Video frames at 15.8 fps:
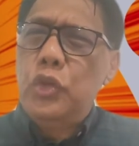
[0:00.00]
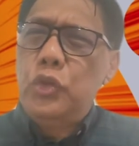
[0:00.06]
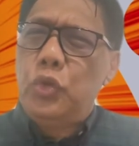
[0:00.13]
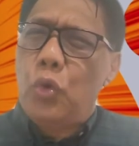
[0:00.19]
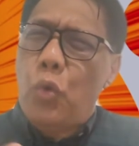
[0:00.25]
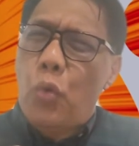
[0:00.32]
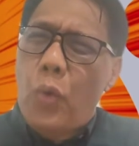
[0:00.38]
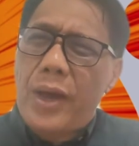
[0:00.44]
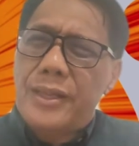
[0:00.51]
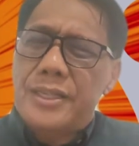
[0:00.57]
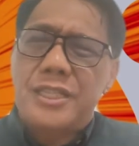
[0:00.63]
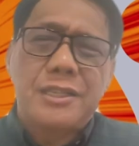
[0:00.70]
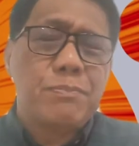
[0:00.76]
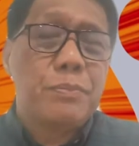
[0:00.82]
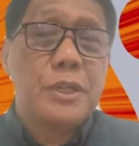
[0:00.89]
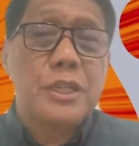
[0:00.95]

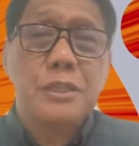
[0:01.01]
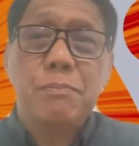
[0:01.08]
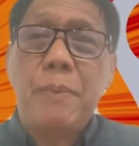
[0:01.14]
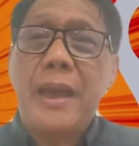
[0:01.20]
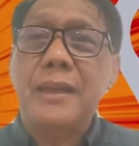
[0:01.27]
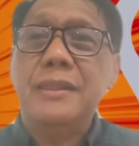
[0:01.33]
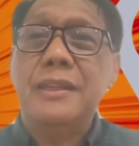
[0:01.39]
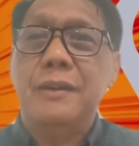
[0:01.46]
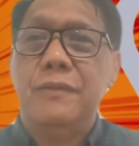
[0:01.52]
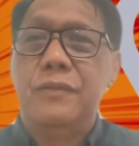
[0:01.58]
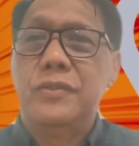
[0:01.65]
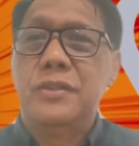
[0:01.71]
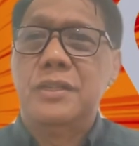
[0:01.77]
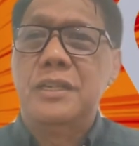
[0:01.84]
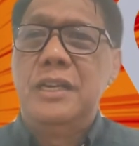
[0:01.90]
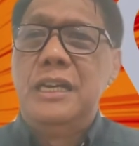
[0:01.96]
nuanced
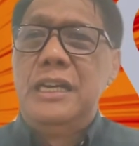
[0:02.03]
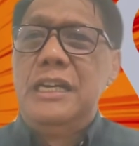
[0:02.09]
perspectives,